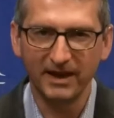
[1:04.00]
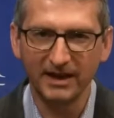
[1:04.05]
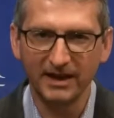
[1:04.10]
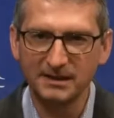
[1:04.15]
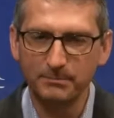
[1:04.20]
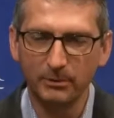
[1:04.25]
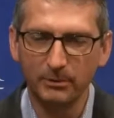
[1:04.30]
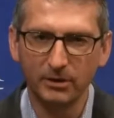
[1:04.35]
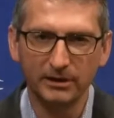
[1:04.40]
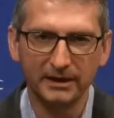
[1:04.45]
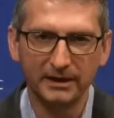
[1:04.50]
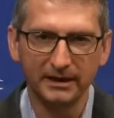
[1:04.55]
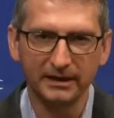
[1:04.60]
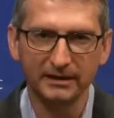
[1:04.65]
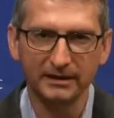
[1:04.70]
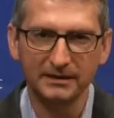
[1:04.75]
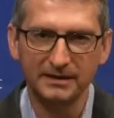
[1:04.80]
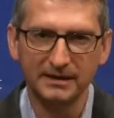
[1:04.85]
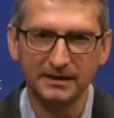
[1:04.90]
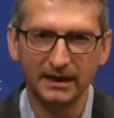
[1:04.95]
Facebook
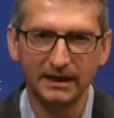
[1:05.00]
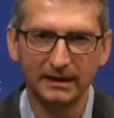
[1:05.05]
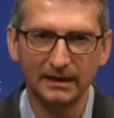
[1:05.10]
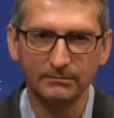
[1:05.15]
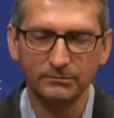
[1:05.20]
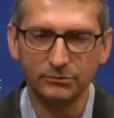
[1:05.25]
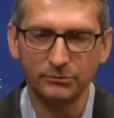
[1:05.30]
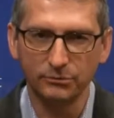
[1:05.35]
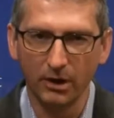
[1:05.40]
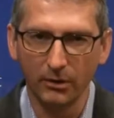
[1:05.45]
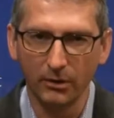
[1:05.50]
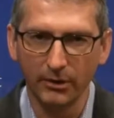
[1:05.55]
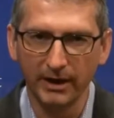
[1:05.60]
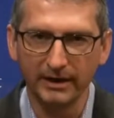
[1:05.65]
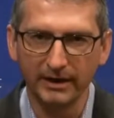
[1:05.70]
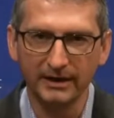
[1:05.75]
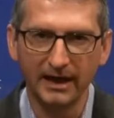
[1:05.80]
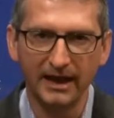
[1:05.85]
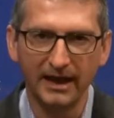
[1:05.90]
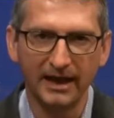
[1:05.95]
is um,
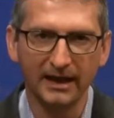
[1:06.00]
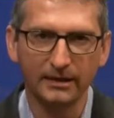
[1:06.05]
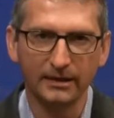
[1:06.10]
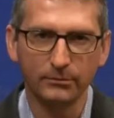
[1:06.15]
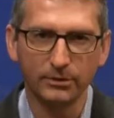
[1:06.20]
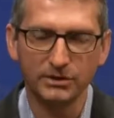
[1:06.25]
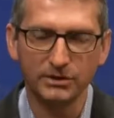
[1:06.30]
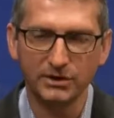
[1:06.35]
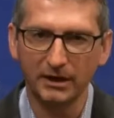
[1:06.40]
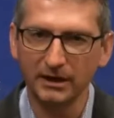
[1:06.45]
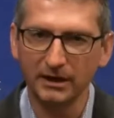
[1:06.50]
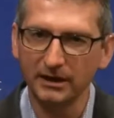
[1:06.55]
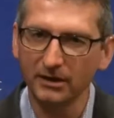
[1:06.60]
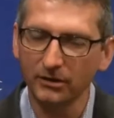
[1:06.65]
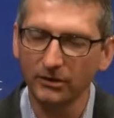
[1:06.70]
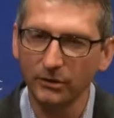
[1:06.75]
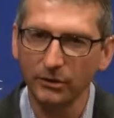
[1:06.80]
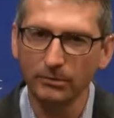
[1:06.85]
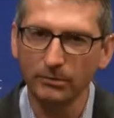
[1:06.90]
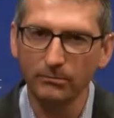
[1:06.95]
growing, and we're starting
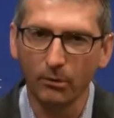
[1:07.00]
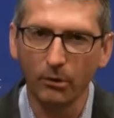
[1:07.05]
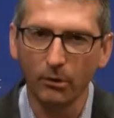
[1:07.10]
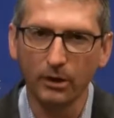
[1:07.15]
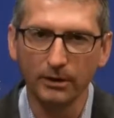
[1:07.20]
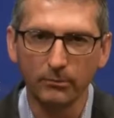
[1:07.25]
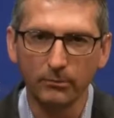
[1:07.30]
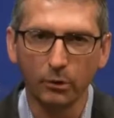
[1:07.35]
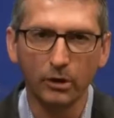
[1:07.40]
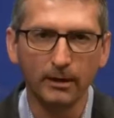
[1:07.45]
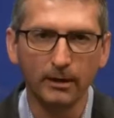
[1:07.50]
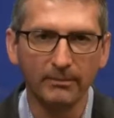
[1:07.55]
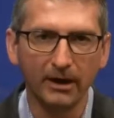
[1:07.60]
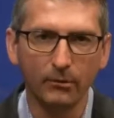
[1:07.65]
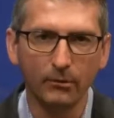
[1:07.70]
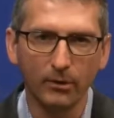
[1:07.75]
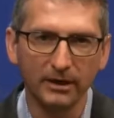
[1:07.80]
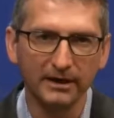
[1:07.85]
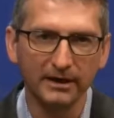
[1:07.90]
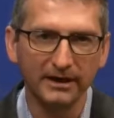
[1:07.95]
to learn more and more
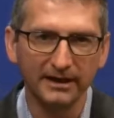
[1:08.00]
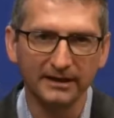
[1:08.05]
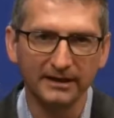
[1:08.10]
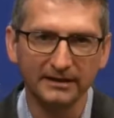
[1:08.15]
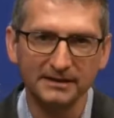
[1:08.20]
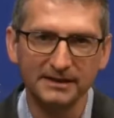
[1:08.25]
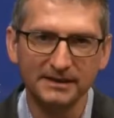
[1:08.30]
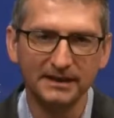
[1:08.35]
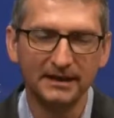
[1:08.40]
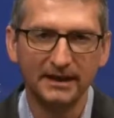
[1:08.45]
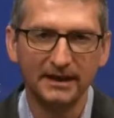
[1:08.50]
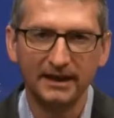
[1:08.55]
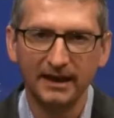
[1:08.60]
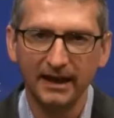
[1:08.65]
about what it is,